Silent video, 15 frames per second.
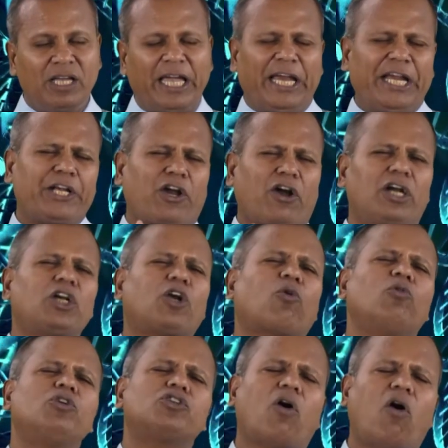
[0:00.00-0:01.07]
It
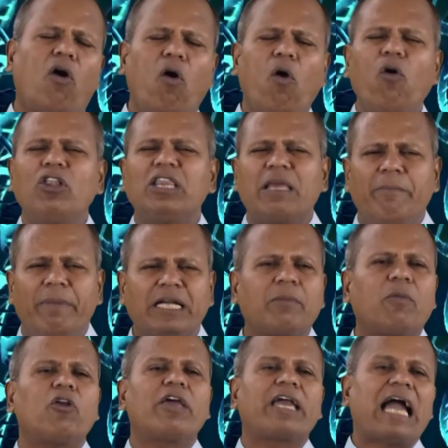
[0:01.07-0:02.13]
controls all the
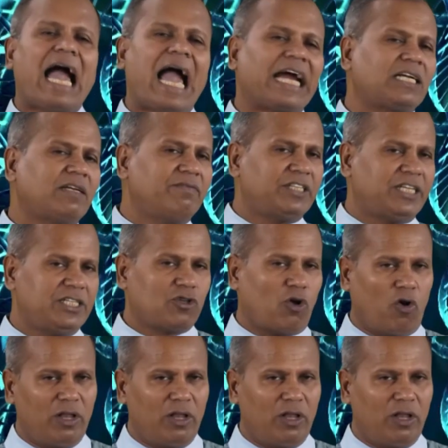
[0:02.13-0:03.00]
metabolic activities